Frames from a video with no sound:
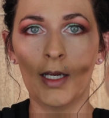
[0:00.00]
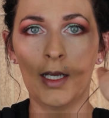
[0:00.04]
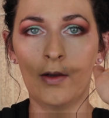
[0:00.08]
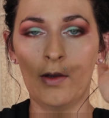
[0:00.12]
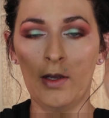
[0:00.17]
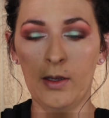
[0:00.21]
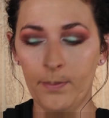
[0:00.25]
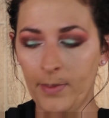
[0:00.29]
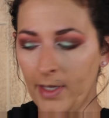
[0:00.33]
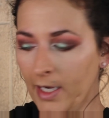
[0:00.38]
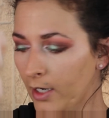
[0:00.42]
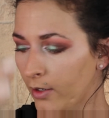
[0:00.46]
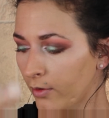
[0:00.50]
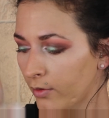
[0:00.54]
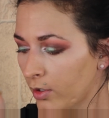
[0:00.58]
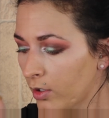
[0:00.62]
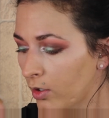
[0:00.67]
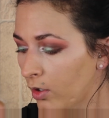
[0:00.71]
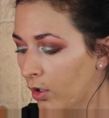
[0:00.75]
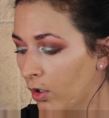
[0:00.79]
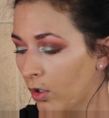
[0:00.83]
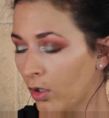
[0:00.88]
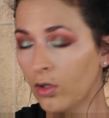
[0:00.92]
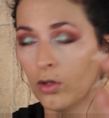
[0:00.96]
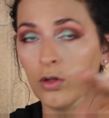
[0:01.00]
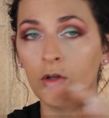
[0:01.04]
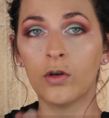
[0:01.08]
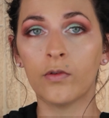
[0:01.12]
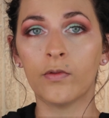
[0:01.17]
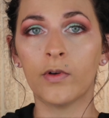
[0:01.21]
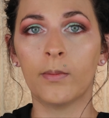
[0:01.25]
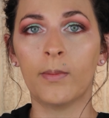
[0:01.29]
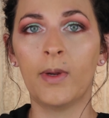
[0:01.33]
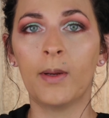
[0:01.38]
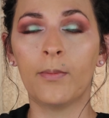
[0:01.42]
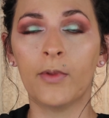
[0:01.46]
I now have powder
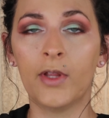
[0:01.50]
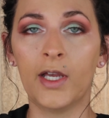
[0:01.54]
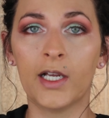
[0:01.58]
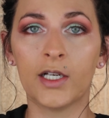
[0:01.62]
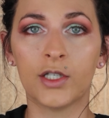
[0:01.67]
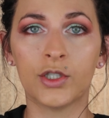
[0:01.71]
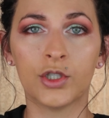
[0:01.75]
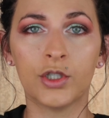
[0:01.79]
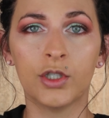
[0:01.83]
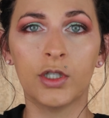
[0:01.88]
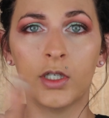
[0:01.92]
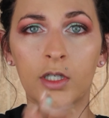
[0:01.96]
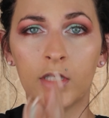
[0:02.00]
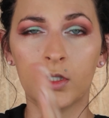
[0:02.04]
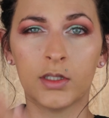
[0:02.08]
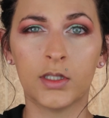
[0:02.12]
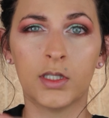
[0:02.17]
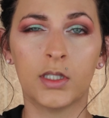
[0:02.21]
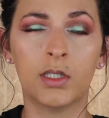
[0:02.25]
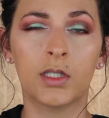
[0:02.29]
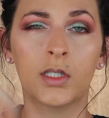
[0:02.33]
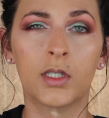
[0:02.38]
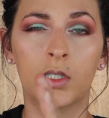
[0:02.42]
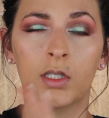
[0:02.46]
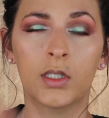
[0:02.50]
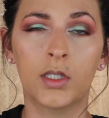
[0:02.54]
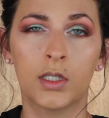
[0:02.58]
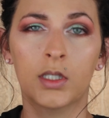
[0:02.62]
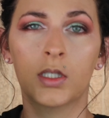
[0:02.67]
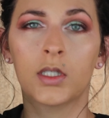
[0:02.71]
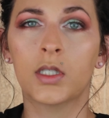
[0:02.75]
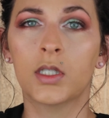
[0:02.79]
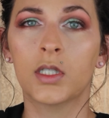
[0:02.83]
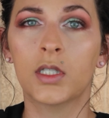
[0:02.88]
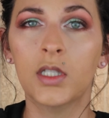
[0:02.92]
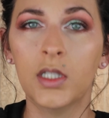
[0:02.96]
all over my black shirt.
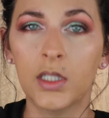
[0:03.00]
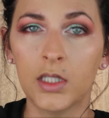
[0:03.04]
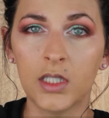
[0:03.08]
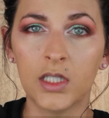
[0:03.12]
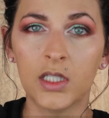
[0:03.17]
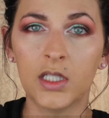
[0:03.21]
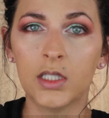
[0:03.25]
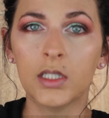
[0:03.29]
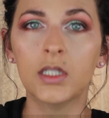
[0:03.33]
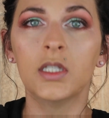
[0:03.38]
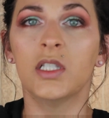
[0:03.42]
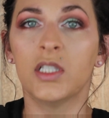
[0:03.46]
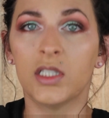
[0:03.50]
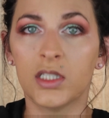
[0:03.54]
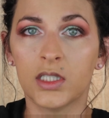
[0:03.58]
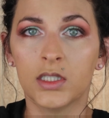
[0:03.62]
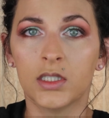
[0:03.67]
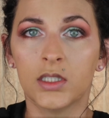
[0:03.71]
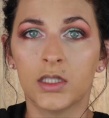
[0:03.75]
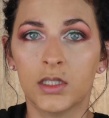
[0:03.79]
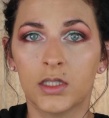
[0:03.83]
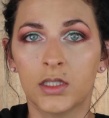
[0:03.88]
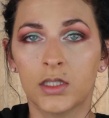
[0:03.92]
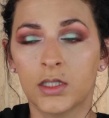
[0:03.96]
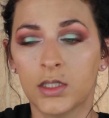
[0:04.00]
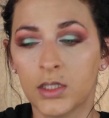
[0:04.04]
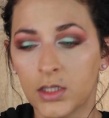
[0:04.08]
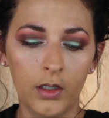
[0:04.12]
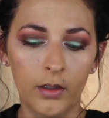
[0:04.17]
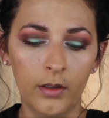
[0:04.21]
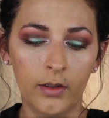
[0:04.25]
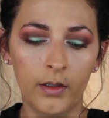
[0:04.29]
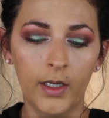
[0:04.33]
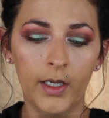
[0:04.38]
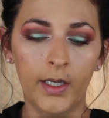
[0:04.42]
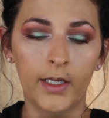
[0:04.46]
Ugh.
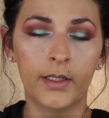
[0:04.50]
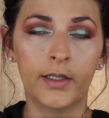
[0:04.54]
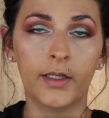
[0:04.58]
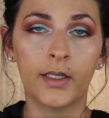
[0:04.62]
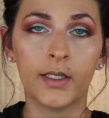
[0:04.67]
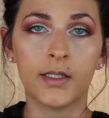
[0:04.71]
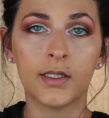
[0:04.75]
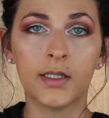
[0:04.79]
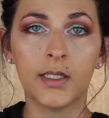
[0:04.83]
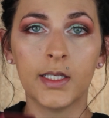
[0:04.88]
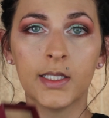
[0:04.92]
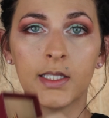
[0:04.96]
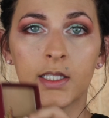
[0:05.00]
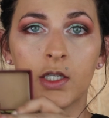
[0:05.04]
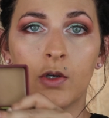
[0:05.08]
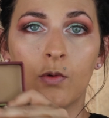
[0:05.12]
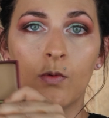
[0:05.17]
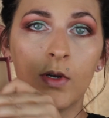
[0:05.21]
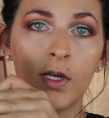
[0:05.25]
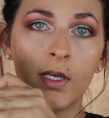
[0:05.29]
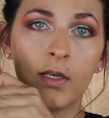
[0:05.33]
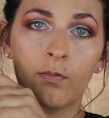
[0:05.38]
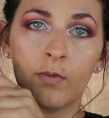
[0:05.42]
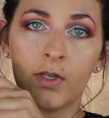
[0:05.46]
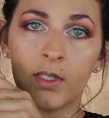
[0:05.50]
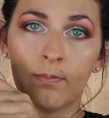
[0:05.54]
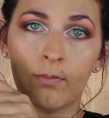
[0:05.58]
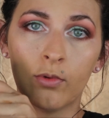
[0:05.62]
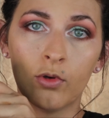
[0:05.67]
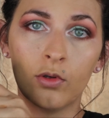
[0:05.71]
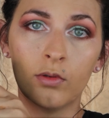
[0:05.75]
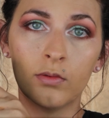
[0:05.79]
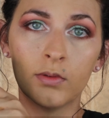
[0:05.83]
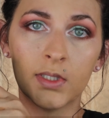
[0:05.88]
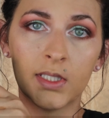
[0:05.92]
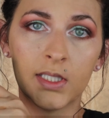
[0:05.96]
All right, next let's go in
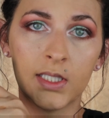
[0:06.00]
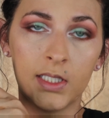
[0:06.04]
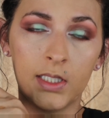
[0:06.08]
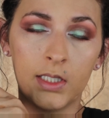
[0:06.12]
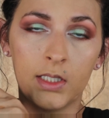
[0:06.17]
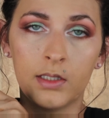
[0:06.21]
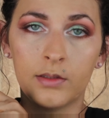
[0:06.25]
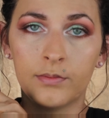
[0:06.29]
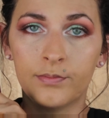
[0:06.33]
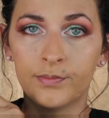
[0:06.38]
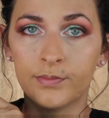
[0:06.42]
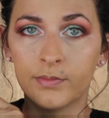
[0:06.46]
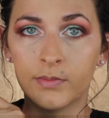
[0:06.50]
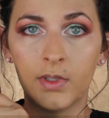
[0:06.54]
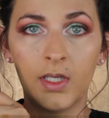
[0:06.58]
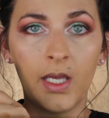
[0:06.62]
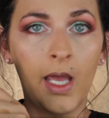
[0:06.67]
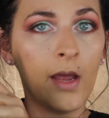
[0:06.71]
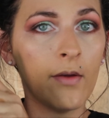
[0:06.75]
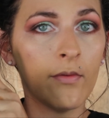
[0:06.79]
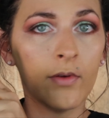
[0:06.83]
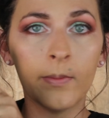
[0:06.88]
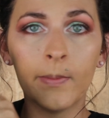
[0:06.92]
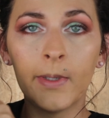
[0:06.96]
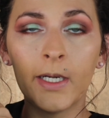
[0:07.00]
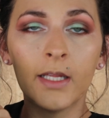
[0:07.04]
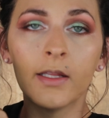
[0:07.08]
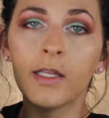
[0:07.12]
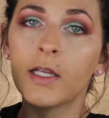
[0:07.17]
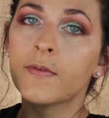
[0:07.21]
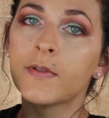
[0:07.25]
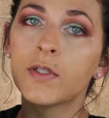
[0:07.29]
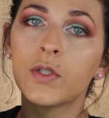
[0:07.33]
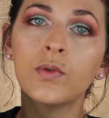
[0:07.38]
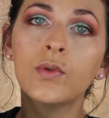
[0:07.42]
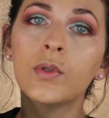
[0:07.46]
with bronzer.
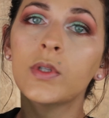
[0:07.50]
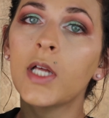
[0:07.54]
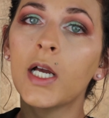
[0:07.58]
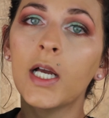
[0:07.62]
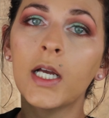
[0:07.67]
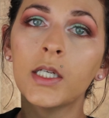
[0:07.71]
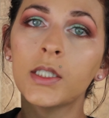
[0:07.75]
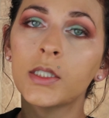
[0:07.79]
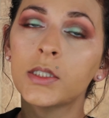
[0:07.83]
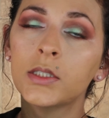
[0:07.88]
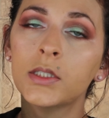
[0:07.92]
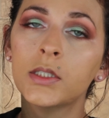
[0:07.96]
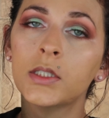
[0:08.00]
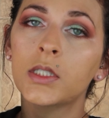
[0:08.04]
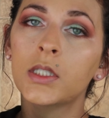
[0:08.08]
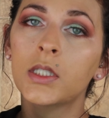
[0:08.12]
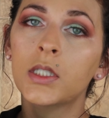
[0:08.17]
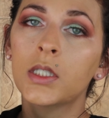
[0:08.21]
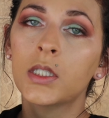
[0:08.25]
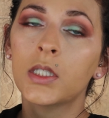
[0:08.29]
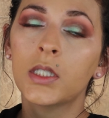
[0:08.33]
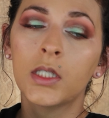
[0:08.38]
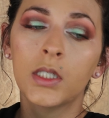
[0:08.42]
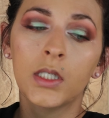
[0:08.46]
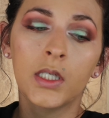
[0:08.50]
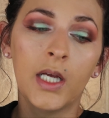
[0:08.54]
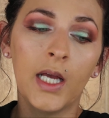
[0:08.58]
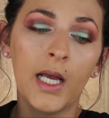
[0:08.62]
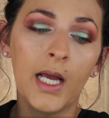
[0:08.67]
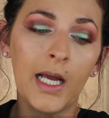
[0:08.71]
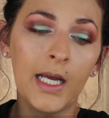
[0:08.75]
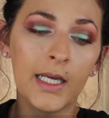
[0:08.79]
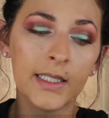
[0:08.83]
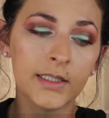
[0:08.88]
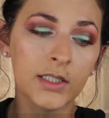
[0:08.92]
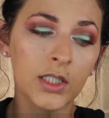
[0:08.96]
Everybody loves Hoola.
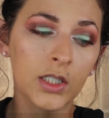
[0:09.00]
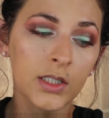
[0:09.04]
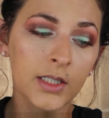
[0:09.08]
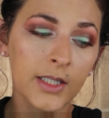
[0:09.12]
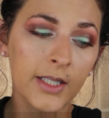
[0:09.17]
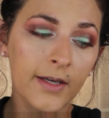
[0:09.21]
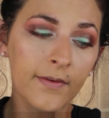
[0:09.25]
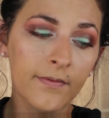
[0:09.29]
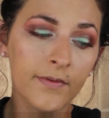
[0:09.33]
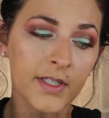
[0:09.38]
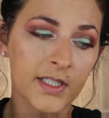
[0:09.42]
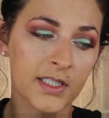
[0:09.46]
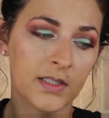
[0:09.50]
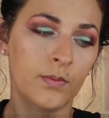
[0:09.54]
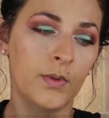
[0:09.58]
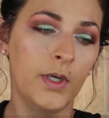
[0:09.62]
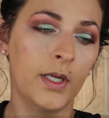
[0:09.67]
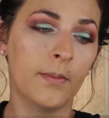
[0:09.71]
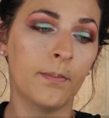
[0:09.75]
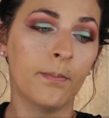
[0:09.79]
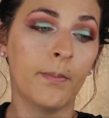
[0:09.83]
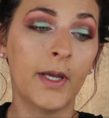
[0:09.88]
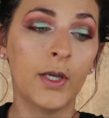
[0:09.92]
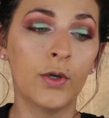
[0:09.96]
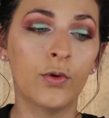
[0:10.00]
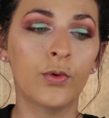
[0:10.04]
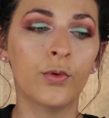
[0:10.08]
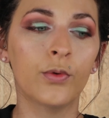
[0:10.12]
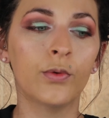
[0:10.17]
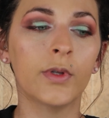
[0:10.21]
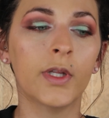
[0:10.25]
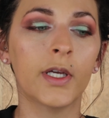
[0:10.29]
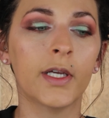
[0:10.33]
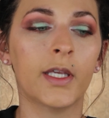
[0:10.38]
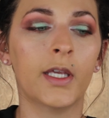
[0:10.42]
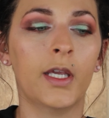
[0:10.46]
I don't love this one.
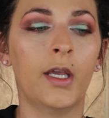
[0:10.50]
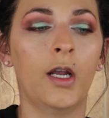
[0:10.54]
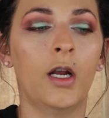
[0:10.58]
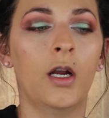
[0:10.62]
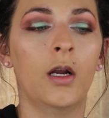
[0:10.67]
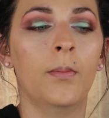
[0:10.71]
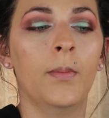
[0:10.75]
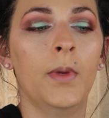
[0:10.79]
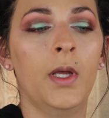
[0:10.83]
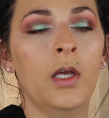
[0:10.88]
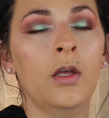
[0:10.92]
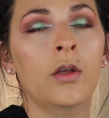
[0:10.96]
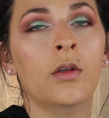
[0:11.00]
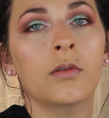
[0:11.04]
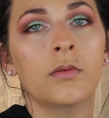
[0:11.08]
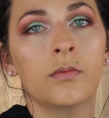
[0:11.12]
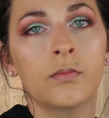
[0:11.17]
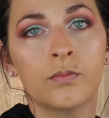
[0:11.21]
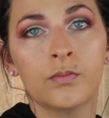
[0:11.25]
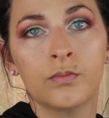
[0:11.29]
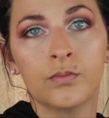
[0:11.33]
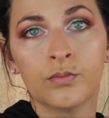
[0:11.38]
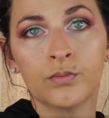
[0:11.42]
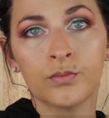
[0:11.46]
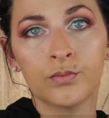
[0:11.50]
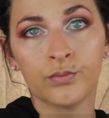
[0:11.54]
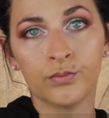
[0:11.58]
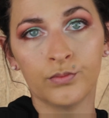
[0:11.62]
My Hoola Caramel.